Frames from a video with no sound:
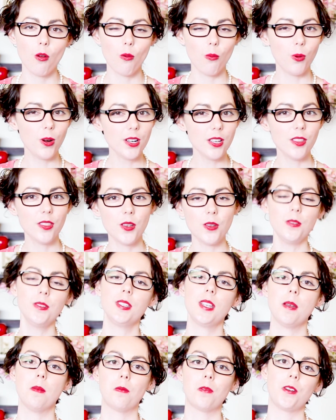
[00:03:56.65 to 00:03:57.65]
Where did those
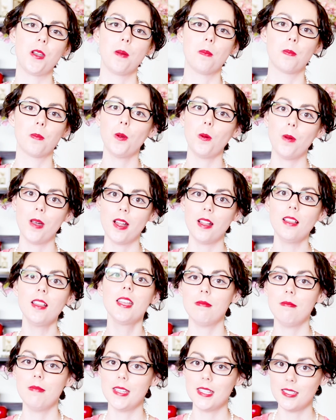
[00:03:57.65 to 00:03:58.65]
come from? Well,
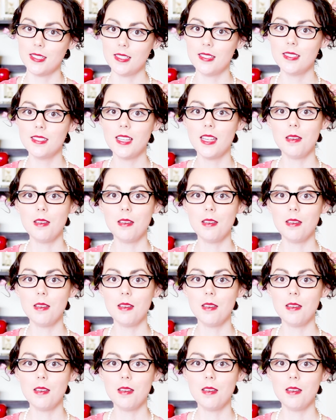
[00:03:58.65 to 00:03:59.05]
Mrs.